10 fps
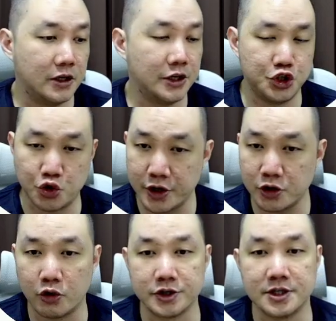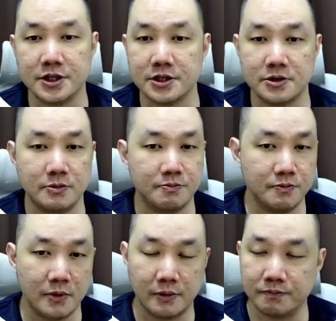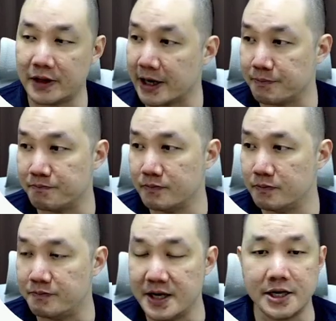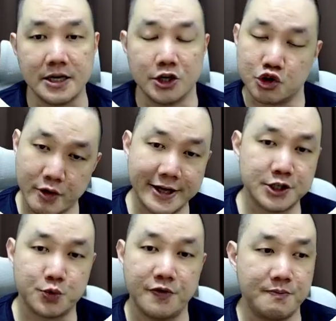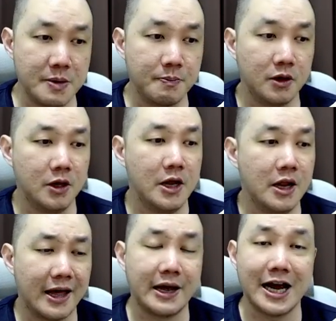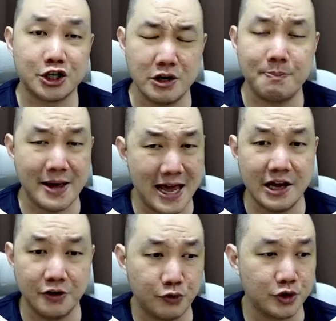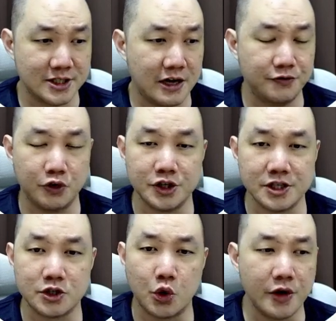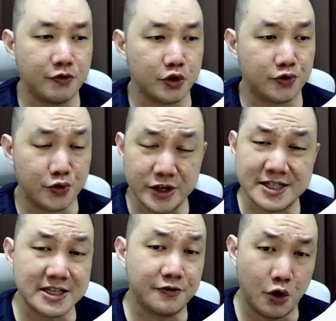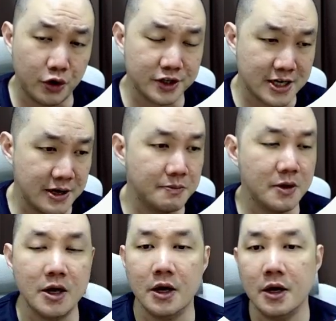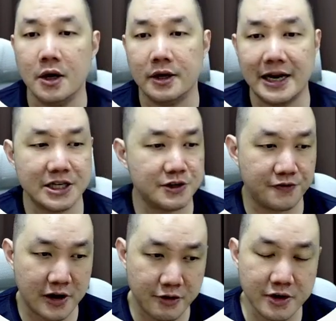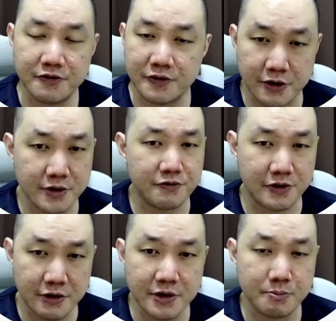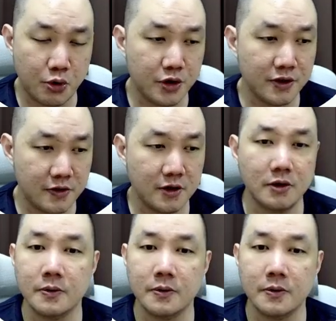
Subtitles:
Join courses, like being in trance with people, like actually paying for stuff, not just going for free stuff all the time. That is a very, very, very important thing,